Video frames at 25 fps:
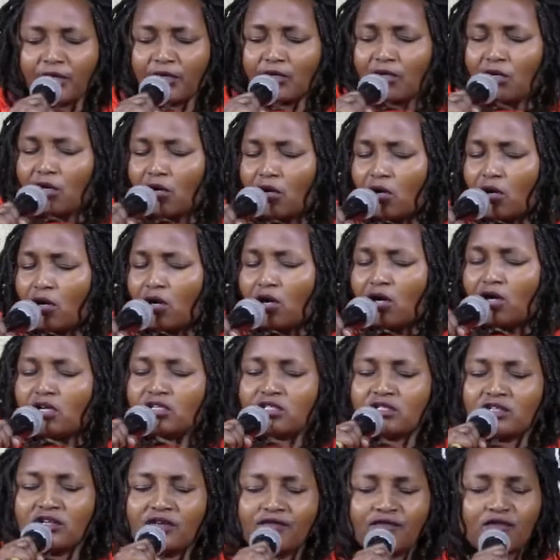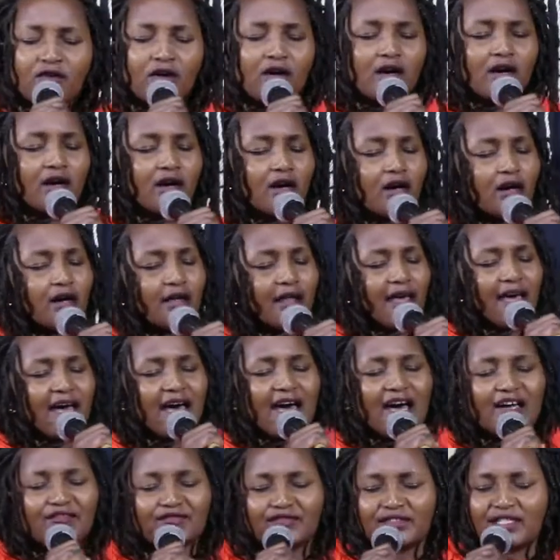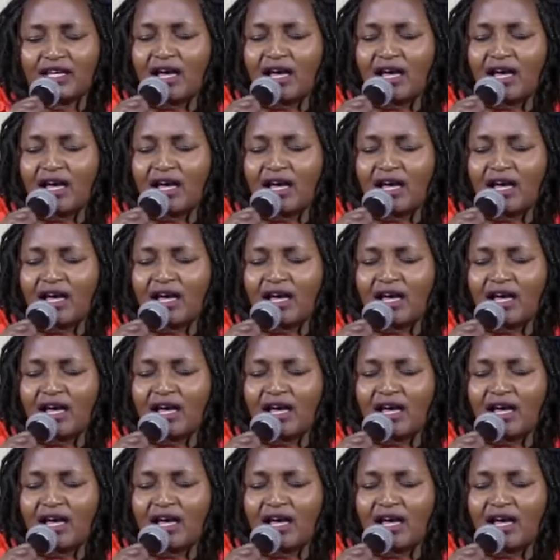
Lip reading: because of what I've